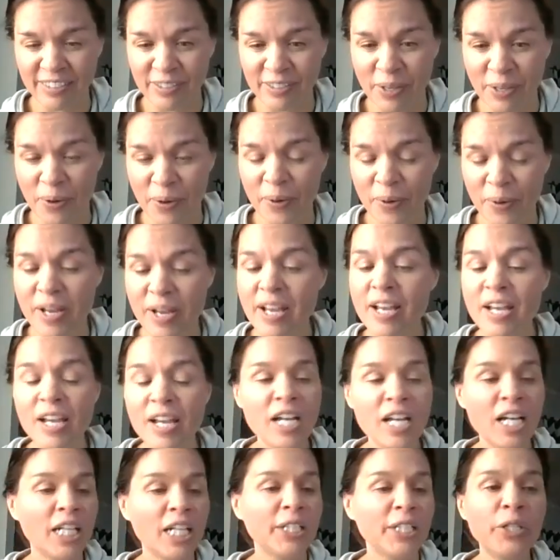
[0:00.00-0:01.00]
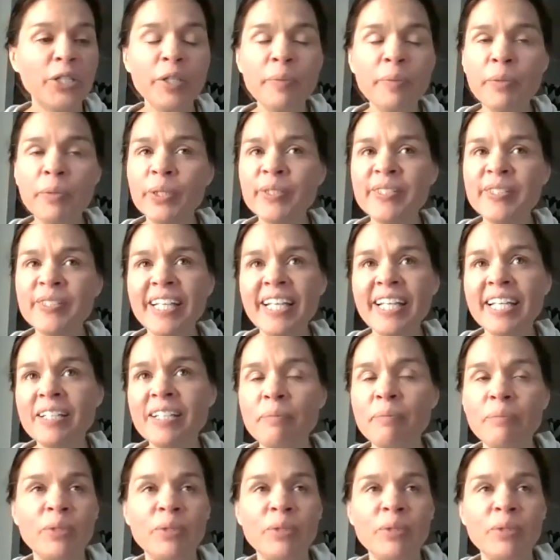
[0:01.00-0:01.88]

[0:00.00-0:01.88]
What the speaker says: So good music,